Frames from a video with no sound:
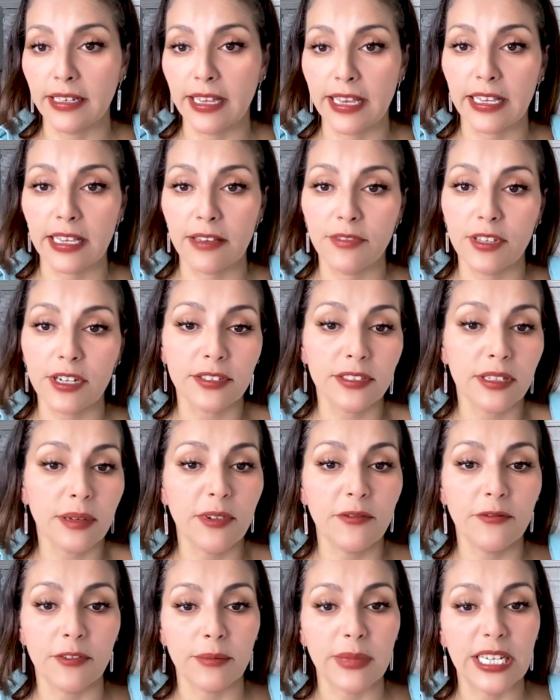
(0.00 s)
Like if there's some
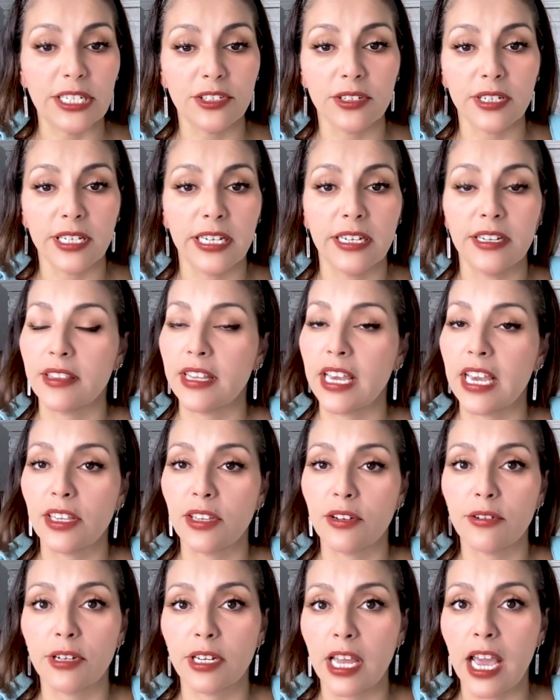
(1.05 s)
information here that
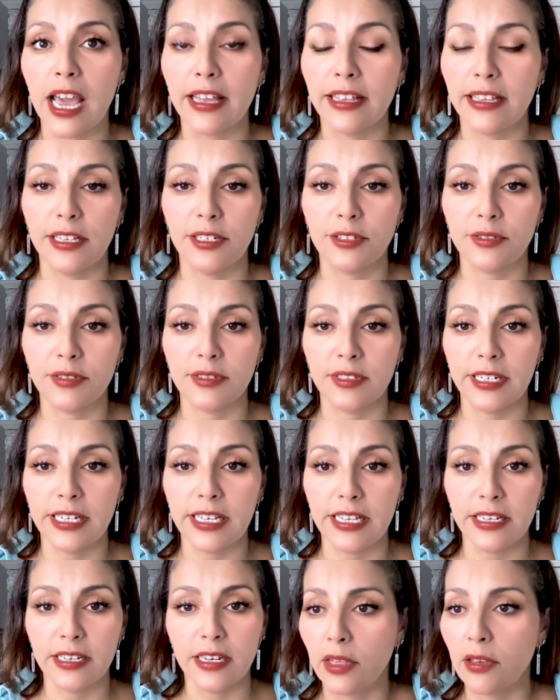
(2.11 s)
you're not interested
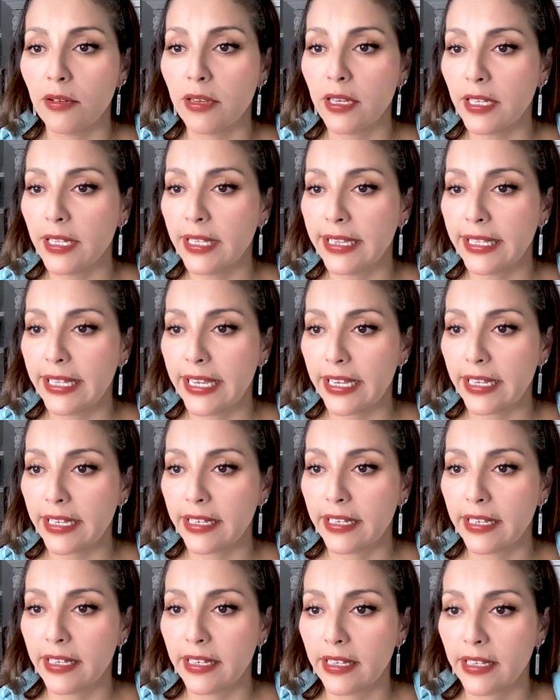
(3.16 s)
in, you can click
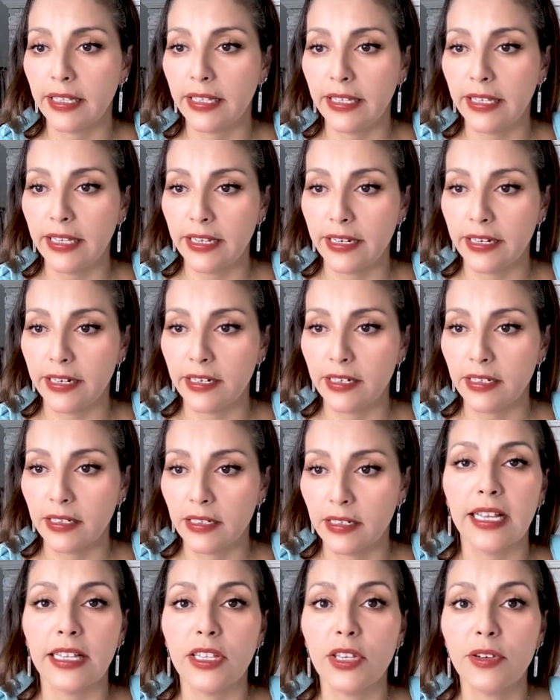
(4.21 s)
here
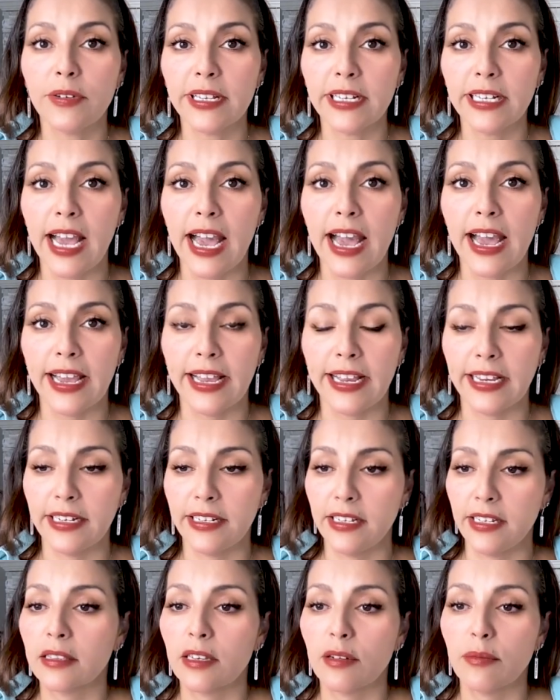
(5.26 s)
and you can
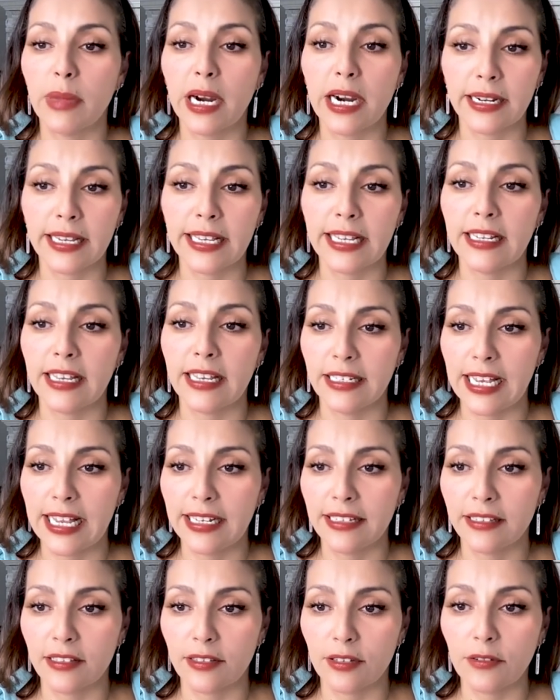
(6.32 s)
hide the market
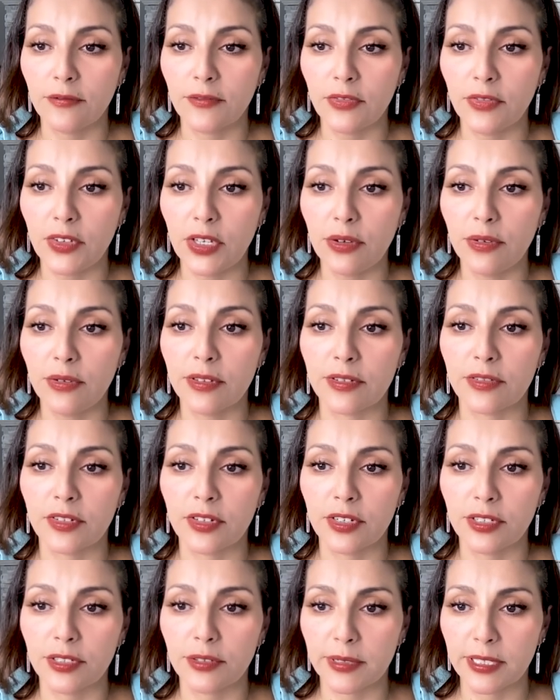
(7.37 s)
analysis overview, the
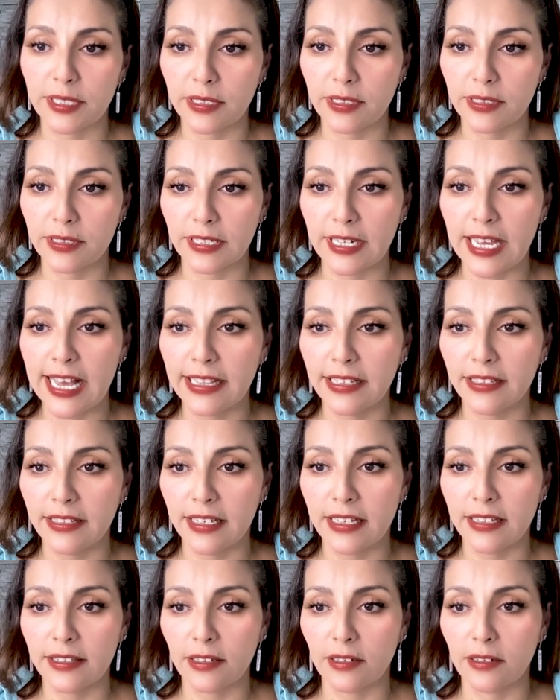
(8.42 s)
search results
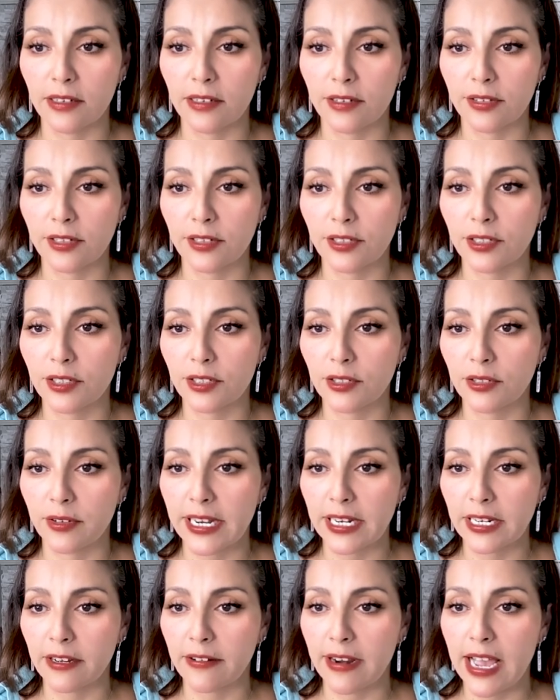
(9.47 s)
analysis, or the search
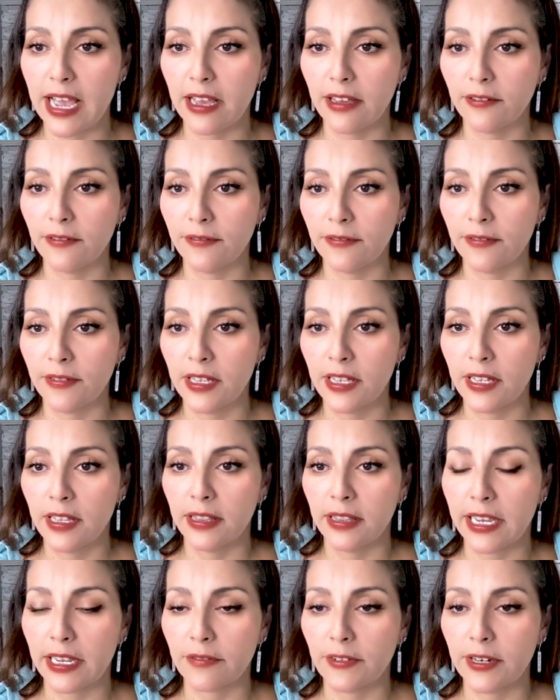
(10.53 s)
trend graph.
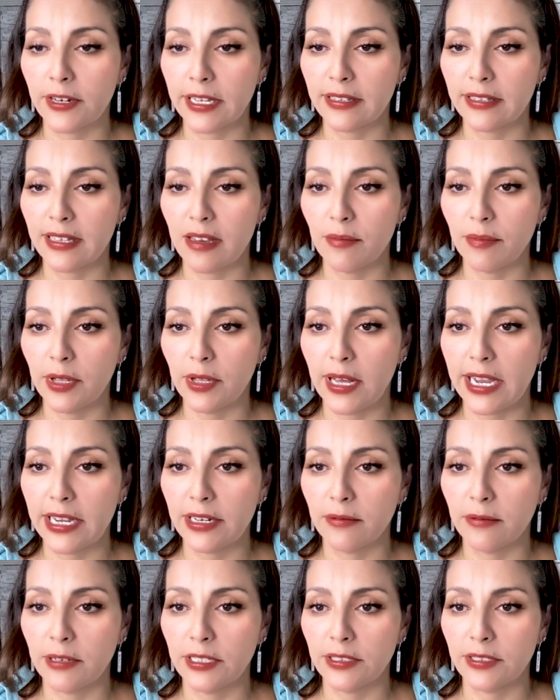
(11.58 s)
Like for example, I
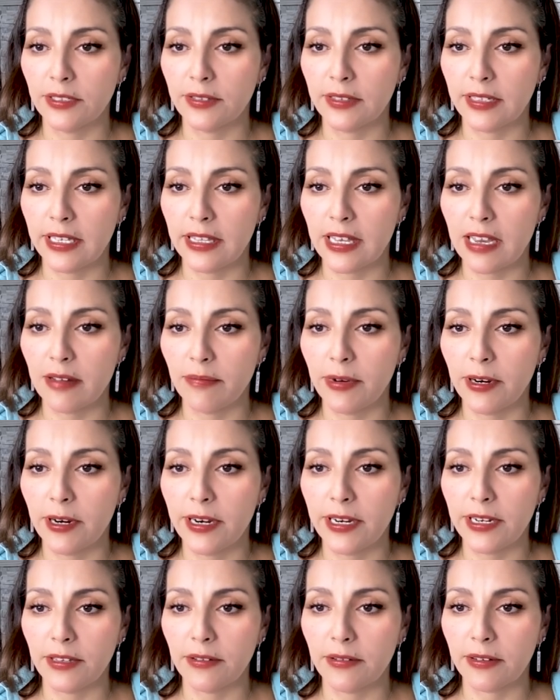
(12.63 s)
don't want to see that
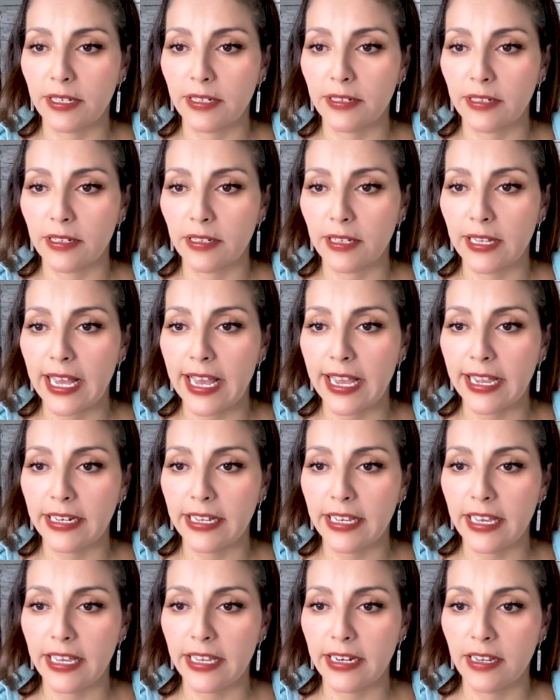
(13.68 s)
part, you can hide
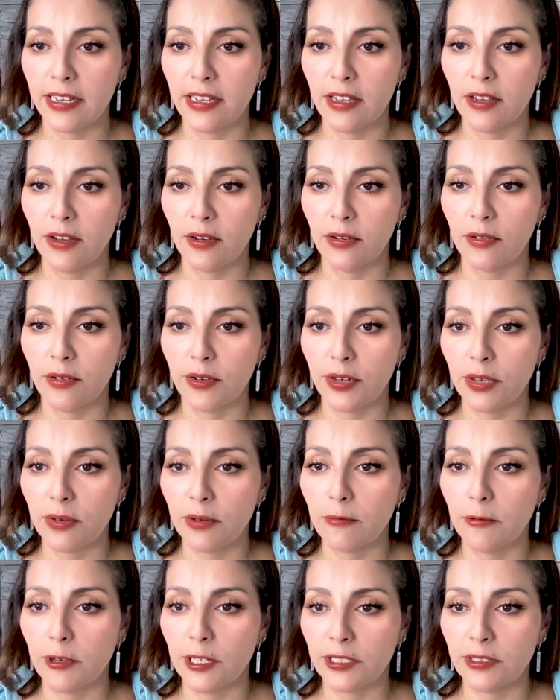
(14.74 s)
it. Or you
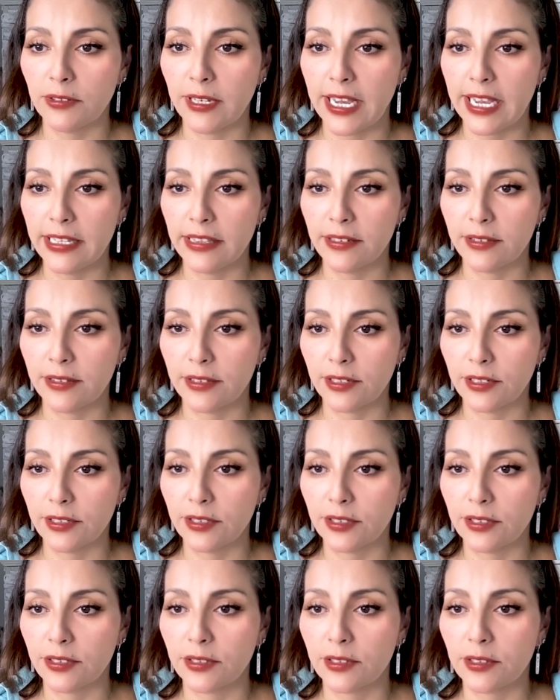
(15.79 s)
want to hide the
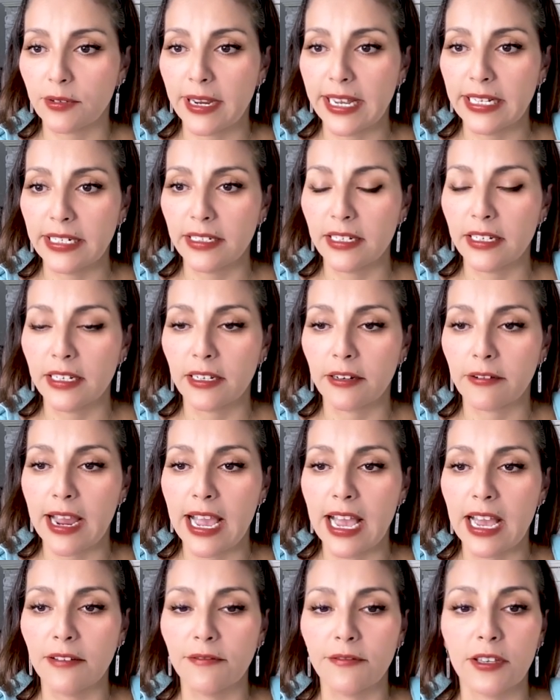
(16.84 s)
search trend
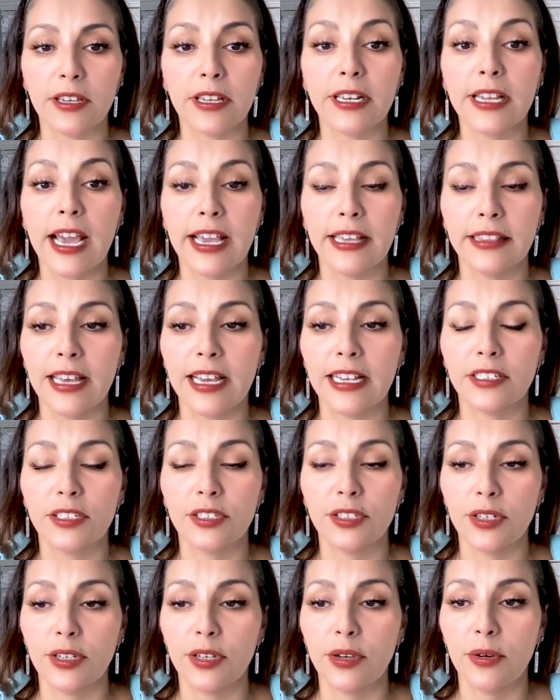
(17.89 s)
graph, you can hide that
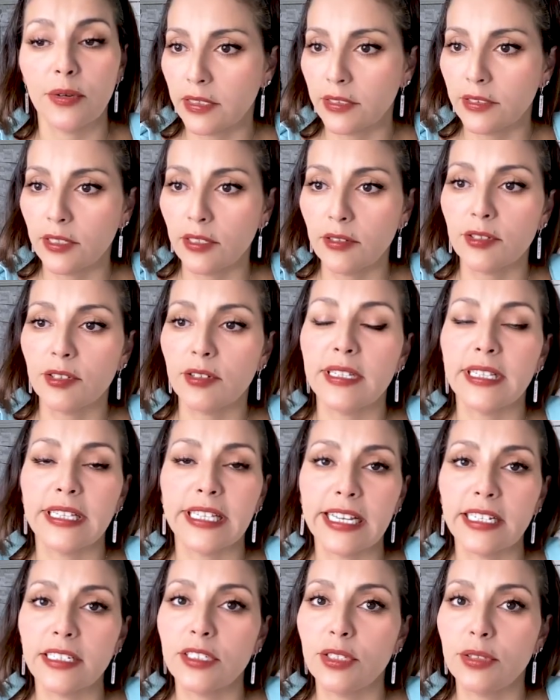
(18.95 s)
too. There's also a
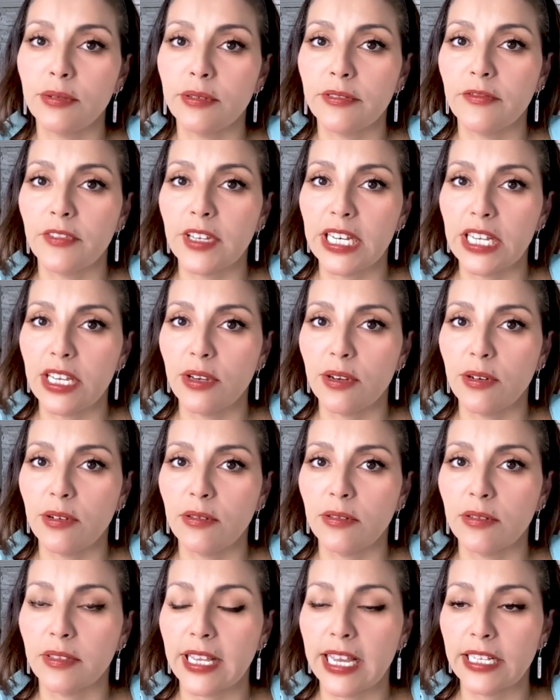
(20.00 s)
link to a
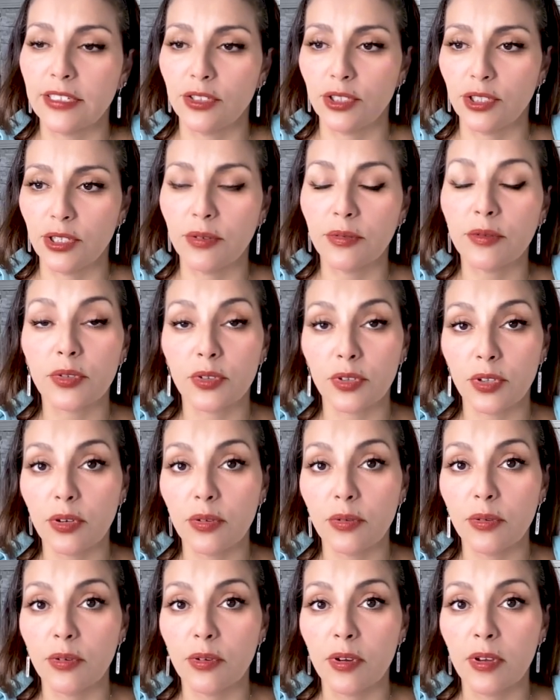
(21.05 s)
video that shows
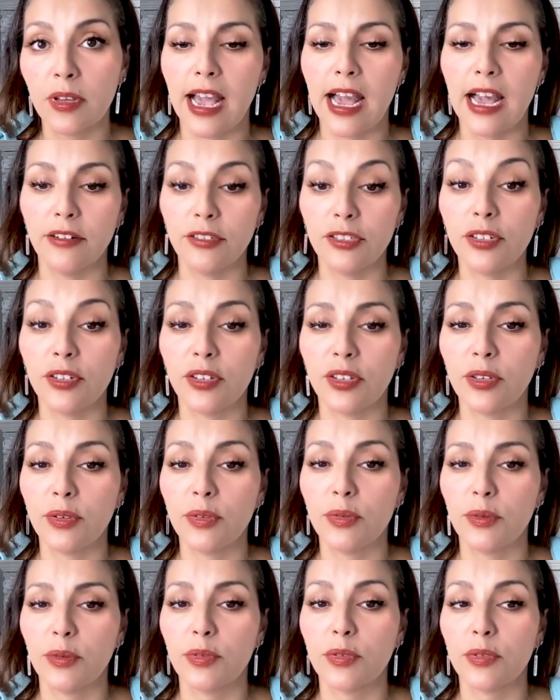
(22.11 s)
you how to
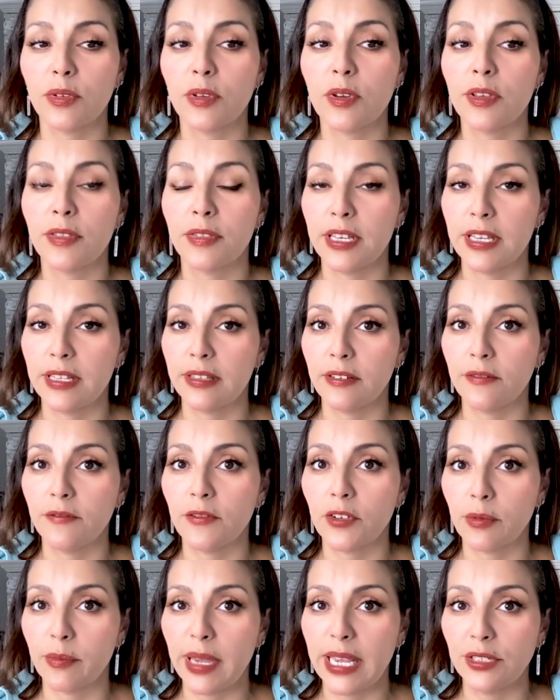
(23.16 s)
use this
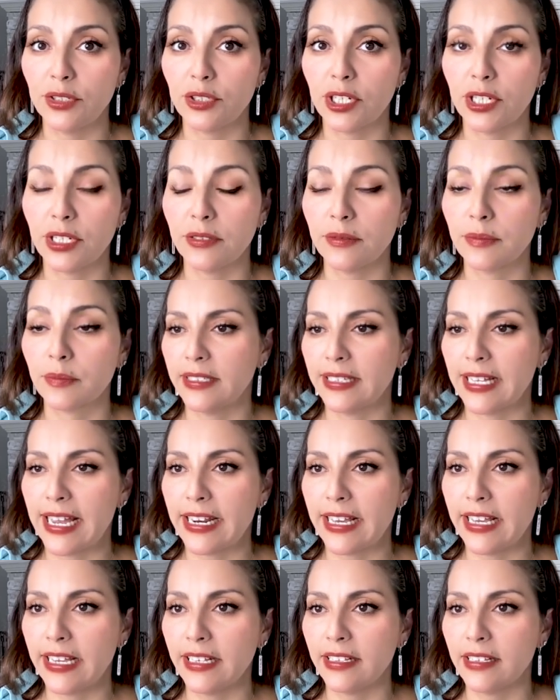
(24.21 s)
information. There's
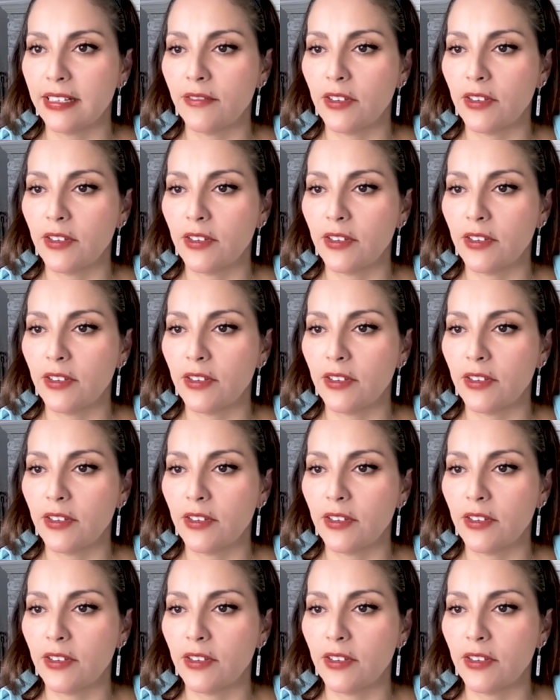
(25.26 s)
settings.